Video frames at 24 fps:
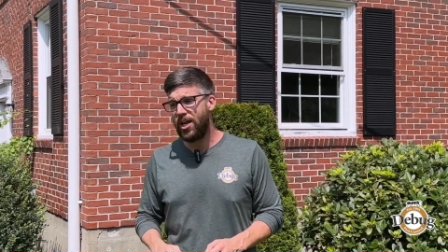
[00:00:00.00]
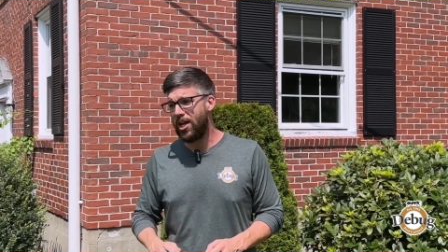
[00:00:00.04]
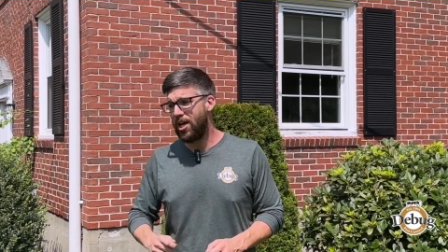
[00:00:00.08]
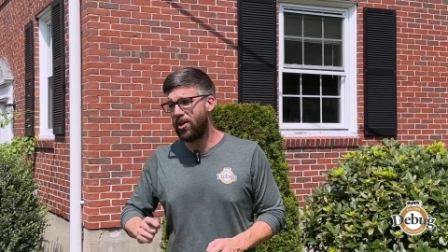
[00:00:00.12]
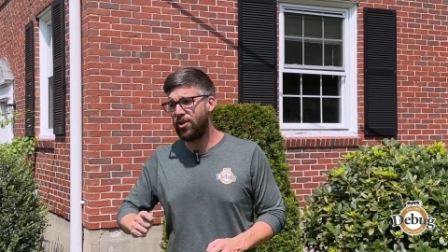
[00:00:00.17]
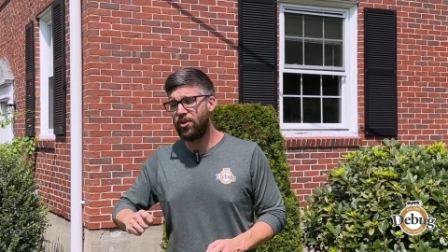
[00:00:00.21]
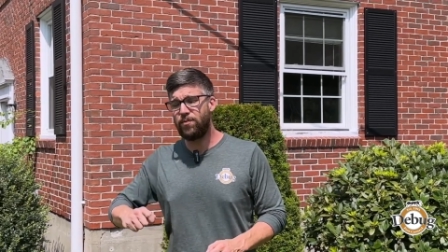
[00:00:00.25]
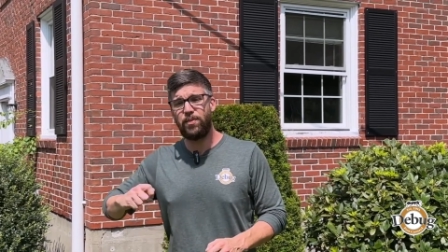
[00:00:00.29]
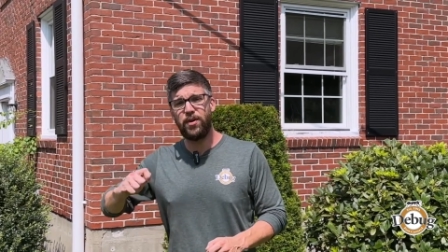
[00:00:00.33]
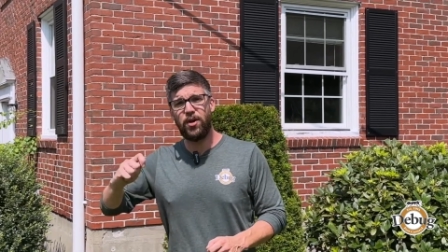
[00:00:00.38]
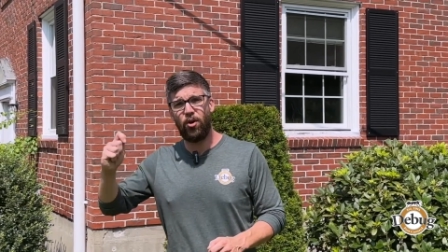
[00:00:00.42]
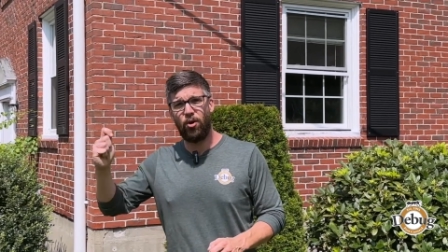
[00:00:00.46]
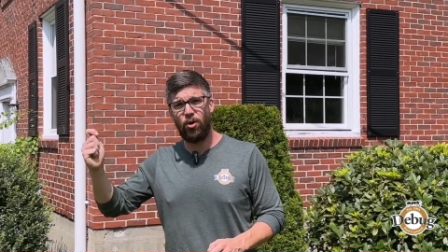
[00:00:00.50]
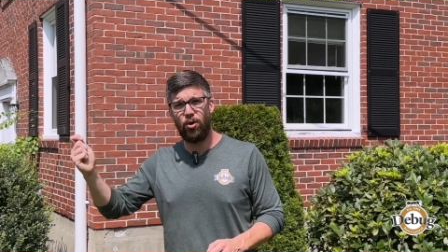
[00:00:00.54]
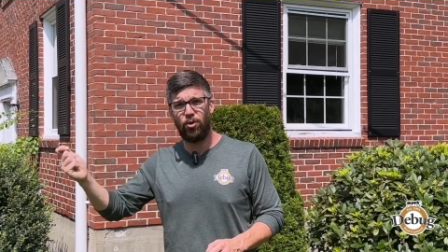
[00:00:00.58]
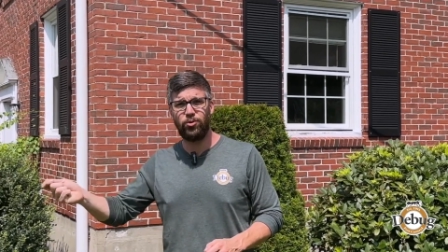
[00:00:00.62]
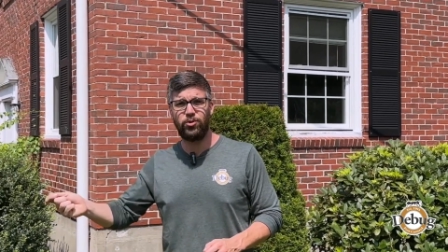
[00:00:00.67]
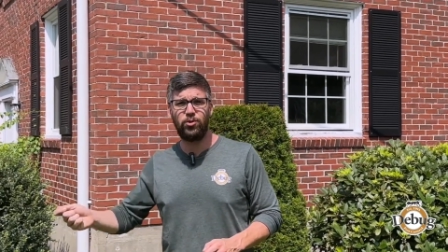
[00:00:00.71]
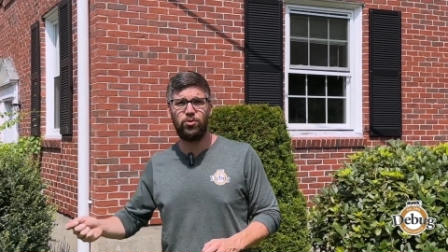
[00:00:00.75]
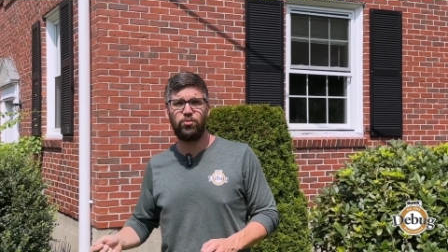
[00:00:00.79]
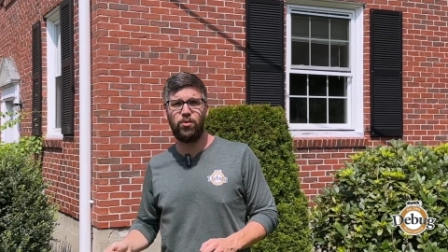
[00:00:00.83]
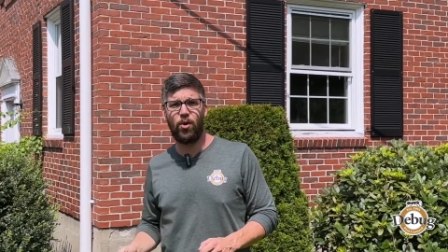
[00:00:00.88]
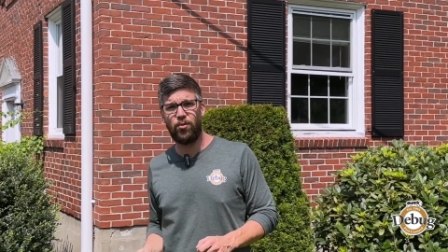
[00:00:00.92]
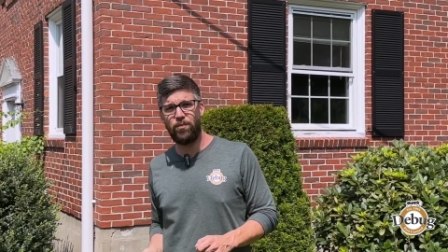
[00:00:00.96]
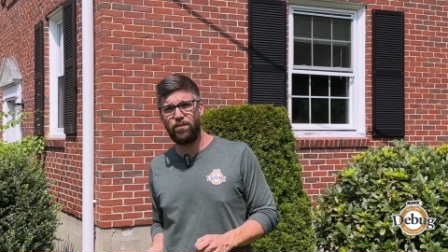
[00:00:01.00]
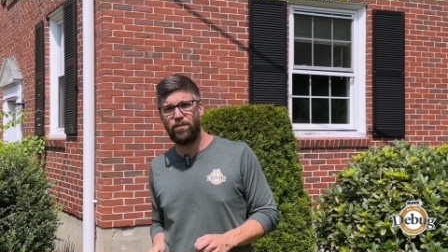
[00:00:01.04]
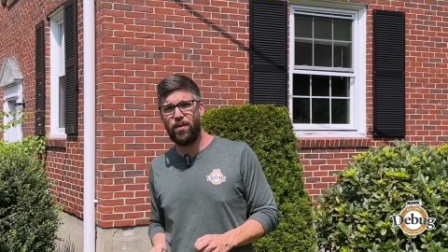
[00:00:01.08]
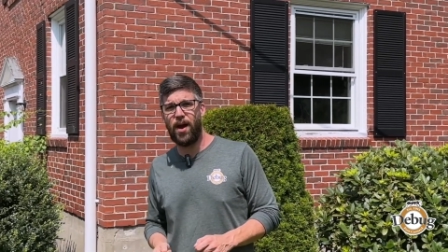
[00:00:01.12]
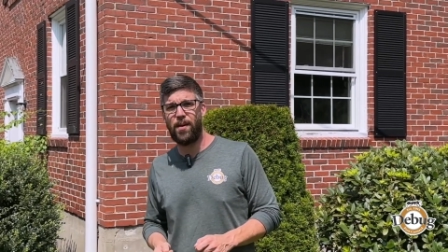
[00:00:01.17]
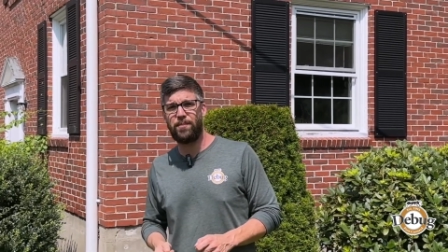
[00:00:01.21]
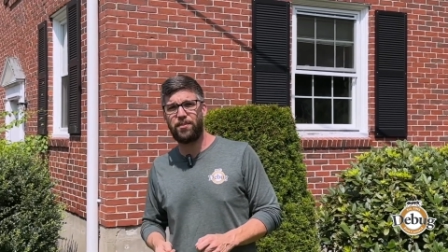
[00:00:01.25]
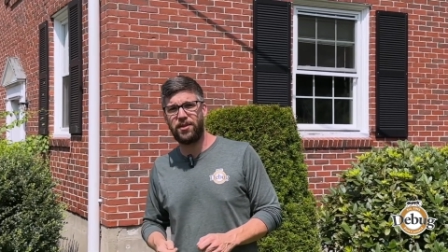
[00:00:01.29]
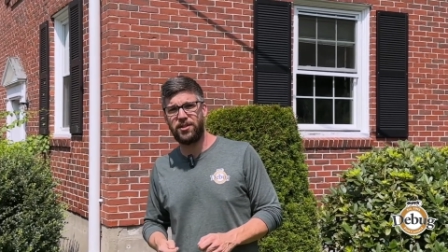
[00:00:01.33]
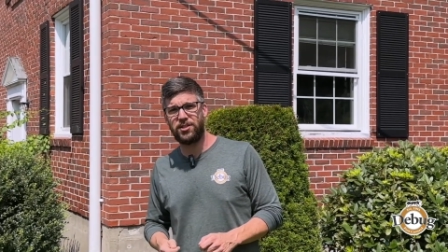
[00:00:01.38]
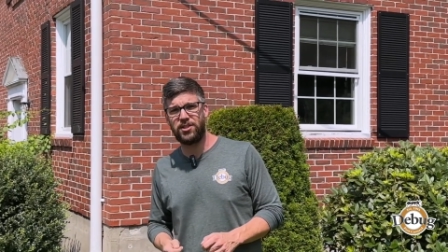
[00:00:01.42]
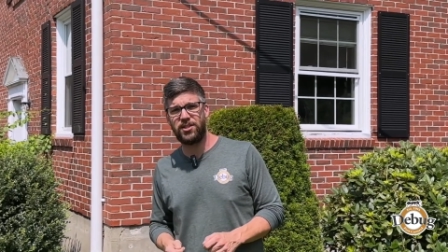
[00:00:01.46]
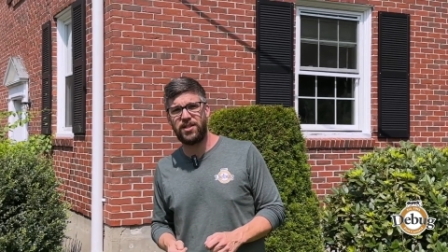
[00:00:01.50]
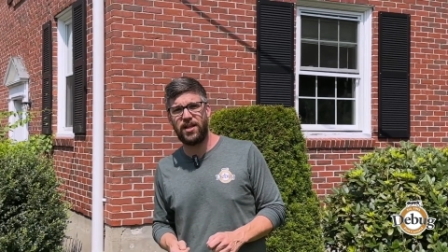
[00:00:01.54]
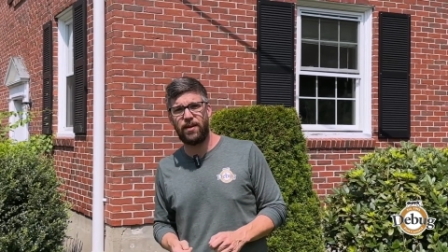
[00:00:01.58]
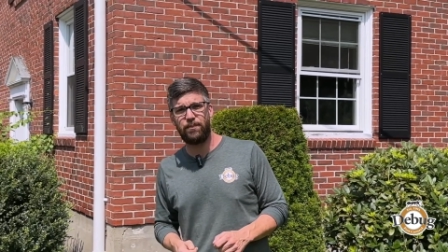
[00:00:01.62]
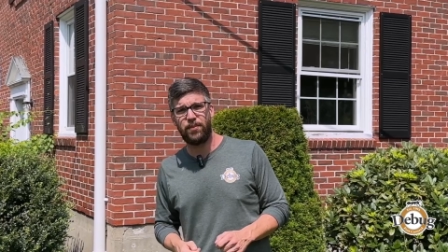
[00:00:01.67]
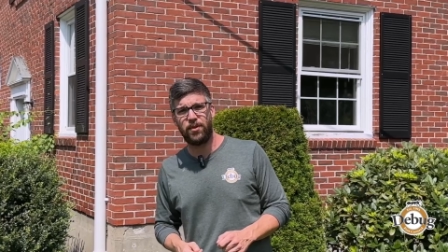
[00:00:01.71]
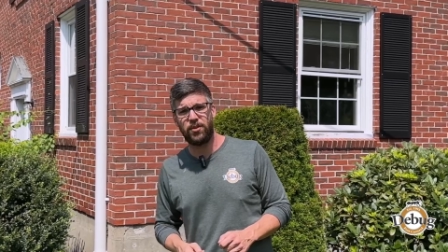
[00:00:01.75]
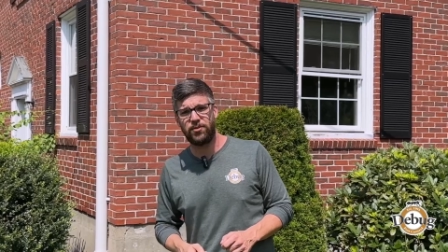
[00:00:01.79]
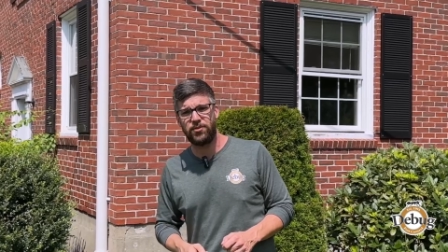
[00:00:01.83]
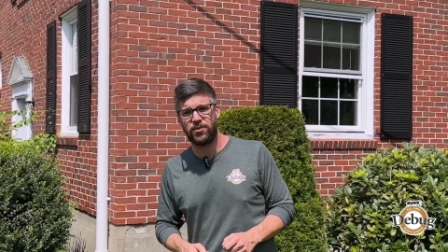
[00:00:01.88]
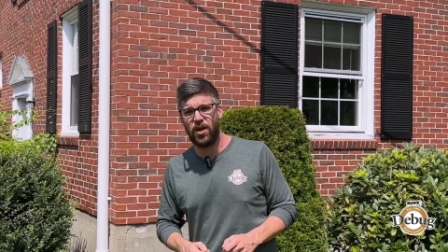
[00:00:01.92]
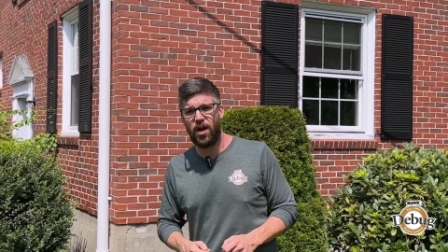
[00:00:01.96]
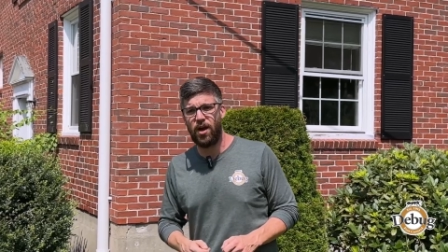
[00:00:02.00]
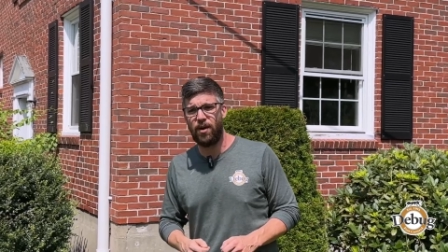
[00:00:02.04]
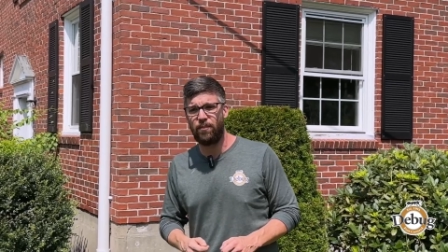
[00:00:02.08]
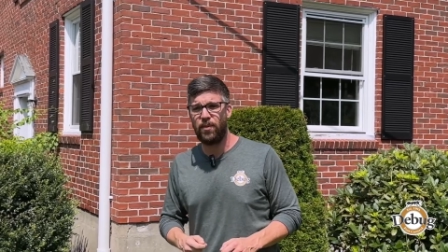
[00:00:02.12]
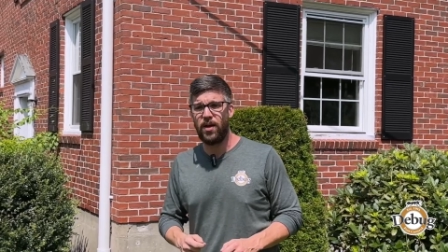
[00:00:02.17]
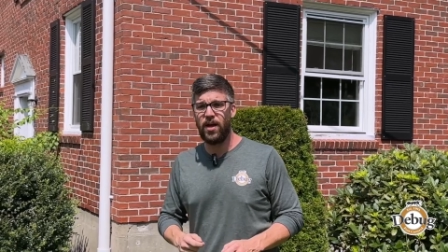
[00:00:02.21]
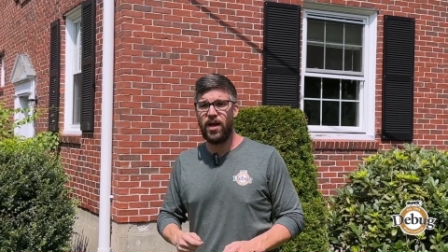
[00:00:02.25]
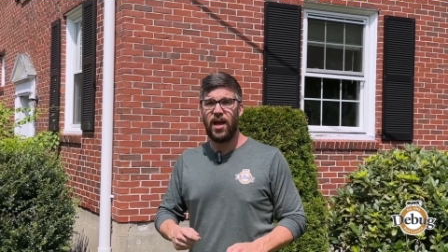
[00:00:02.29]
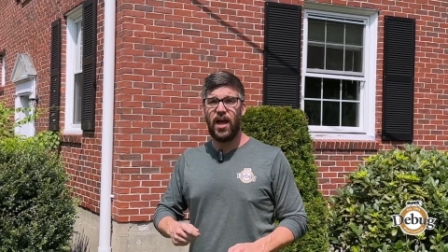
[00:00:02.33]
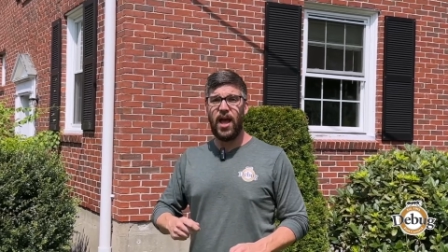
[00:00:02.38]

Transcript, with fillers: It could be a whole new rodent population that builds up.